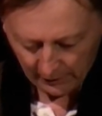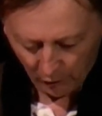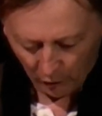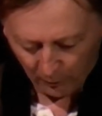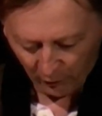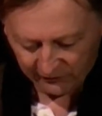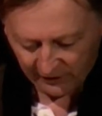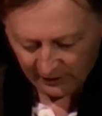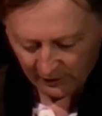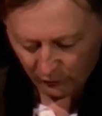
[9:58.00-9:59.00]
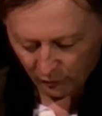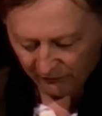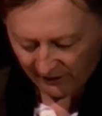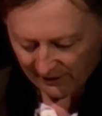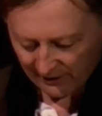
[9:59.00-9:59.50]
opposing two
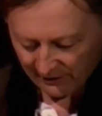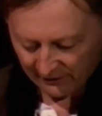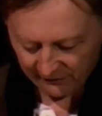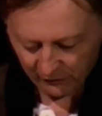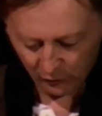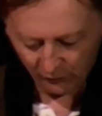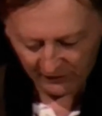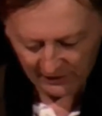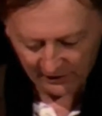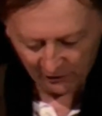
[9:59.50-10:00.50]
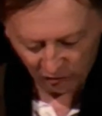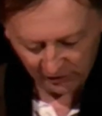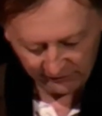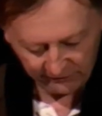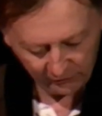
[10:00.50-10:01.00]
valleys, two
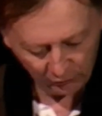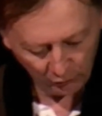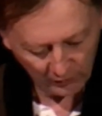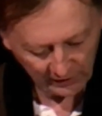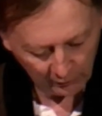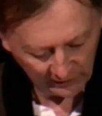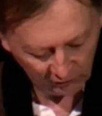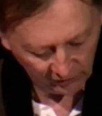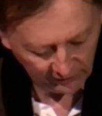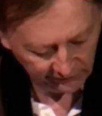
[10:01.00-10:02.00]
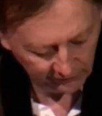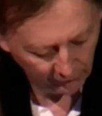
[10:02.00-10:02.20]
villages, two languages,